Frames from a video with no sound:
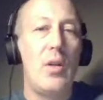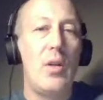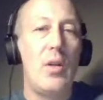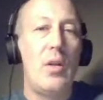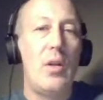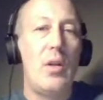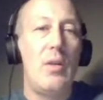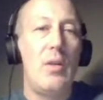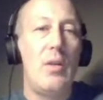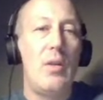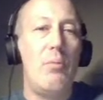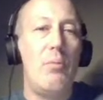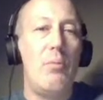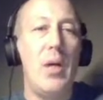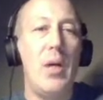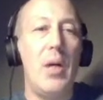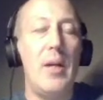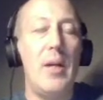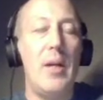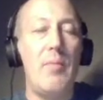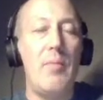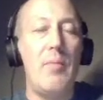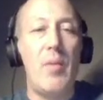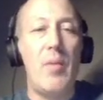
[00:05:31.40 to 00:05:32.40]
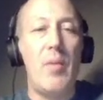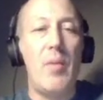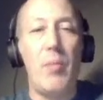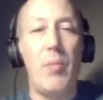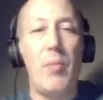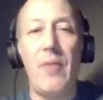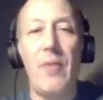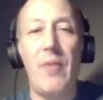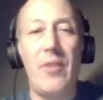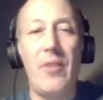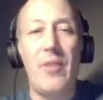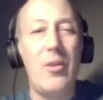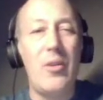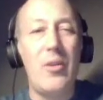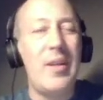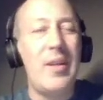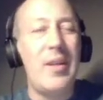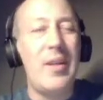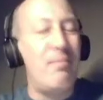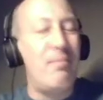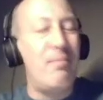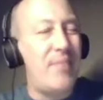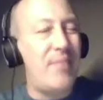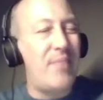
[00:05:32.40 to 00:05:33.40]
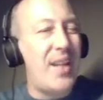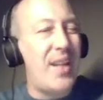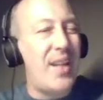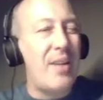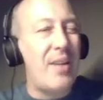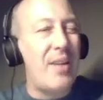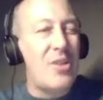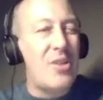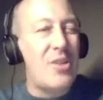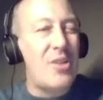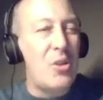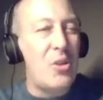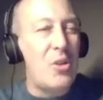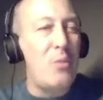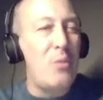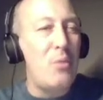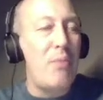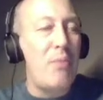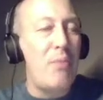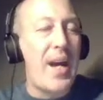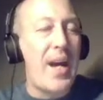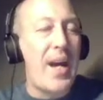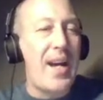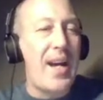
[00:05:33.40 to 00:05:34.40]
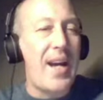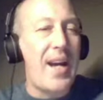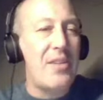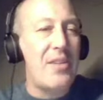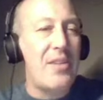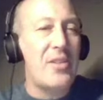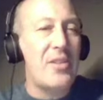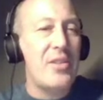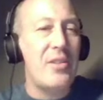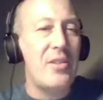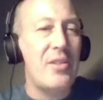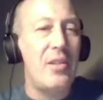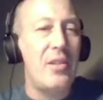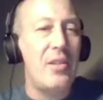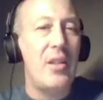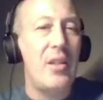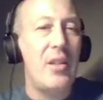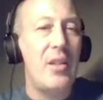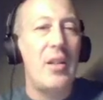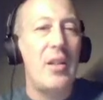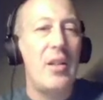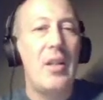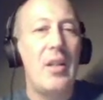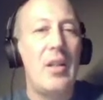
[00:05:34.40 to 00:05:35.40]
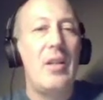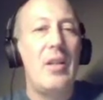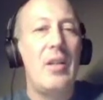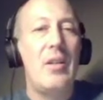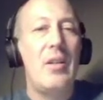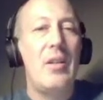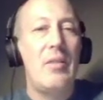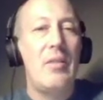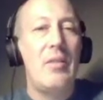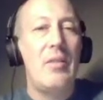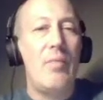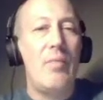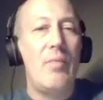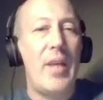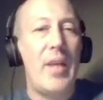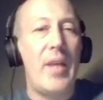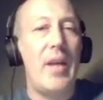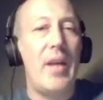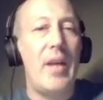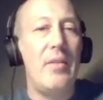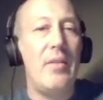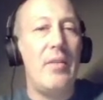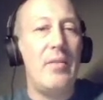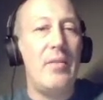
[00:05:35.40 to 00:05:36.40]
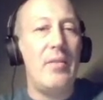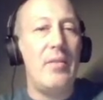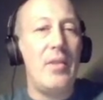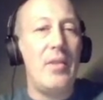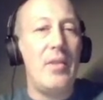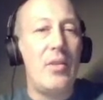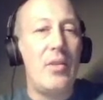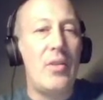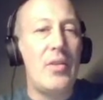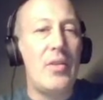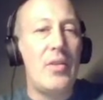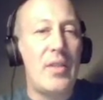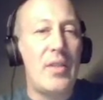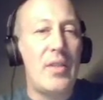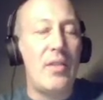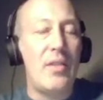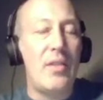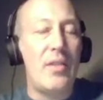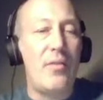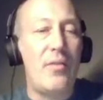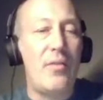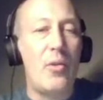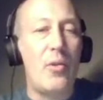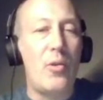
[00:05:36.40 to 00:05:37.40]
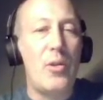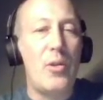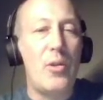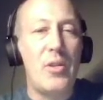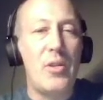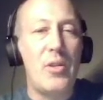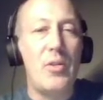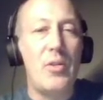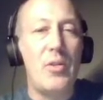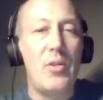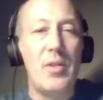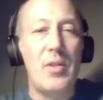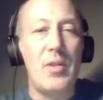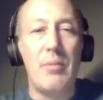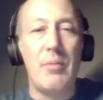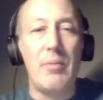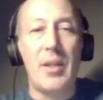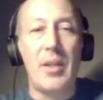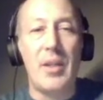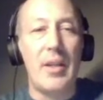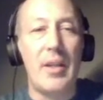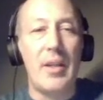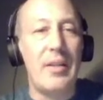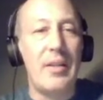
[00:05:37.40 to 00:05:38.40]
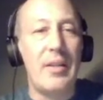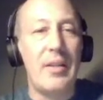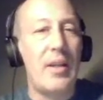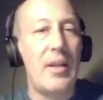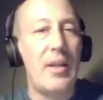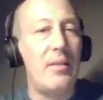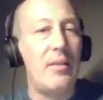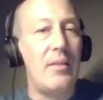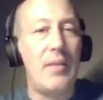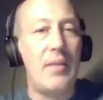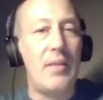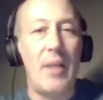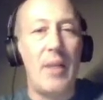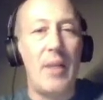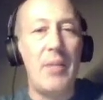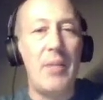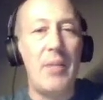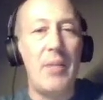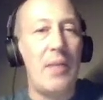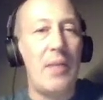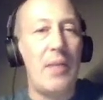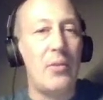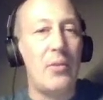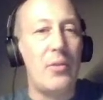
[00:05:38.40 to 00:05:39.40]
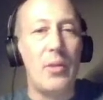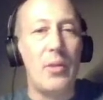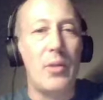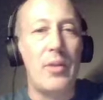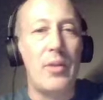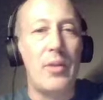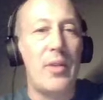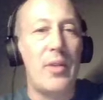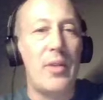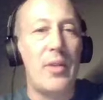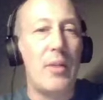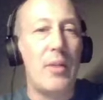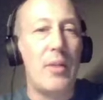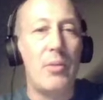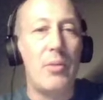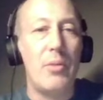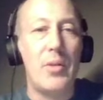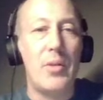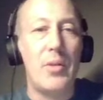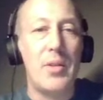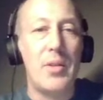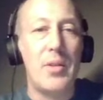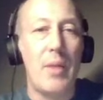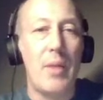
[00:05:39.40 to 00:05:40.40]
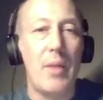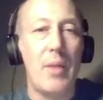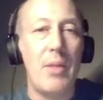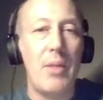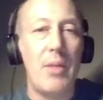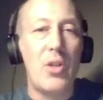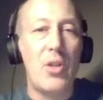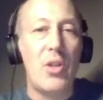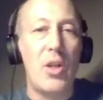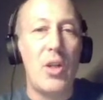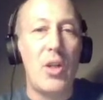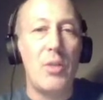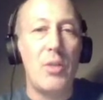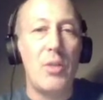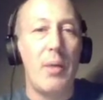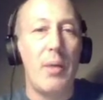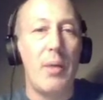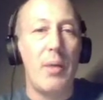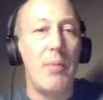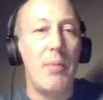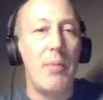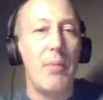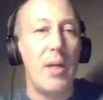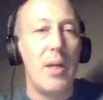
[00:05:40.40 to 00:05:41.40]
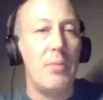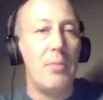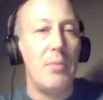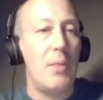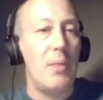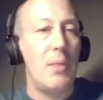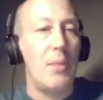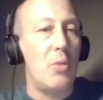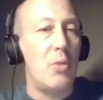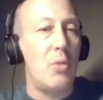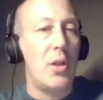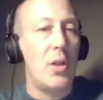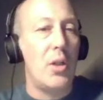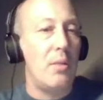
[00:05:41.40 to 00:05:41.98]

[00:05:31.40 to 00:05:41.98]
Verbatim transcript: but if Buffalo can get two past, then you could see a four-two something like that. I'm gonna have to really think about this. I may change my mind by morning.